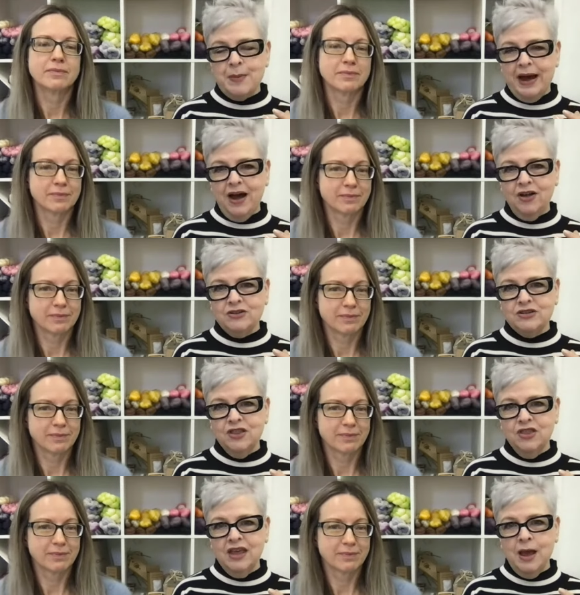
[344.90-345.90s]
Speaker 1: about
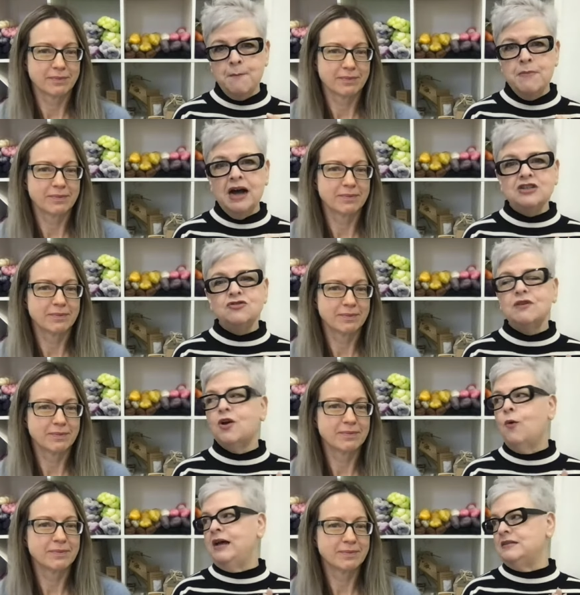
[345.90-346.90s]
the much
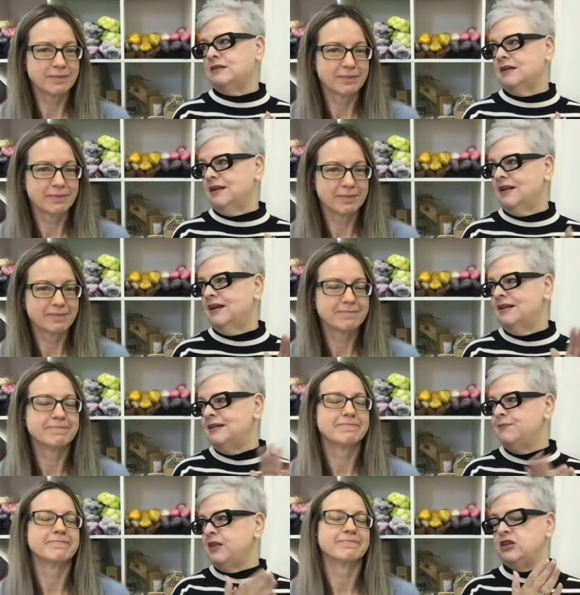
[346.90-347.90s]
requested.
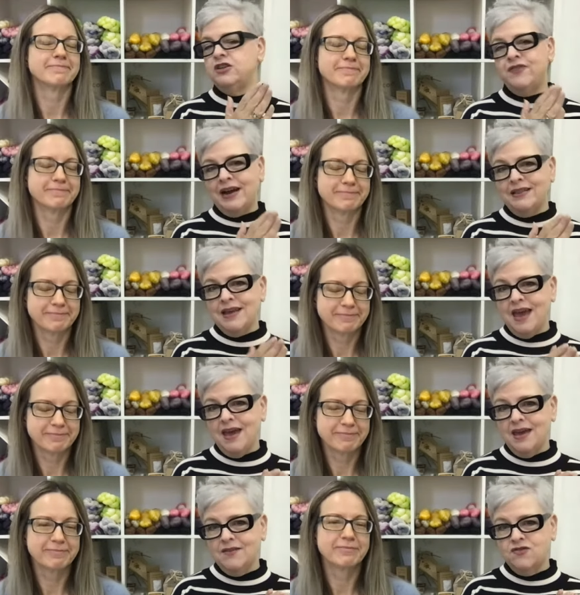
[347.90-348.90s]
She finally
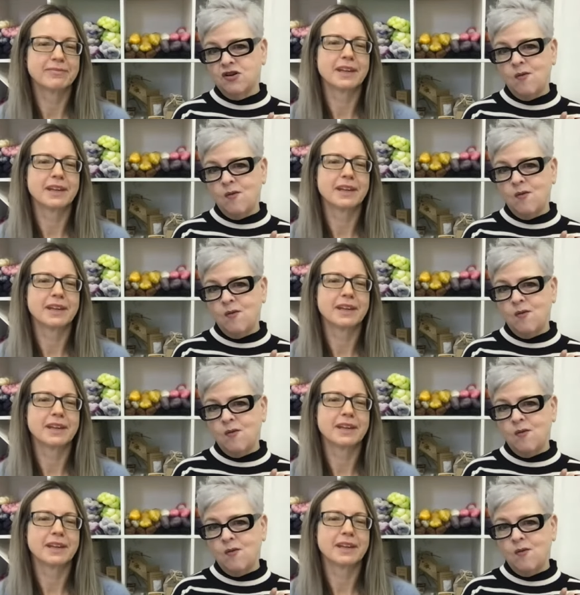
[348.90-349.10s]
caved.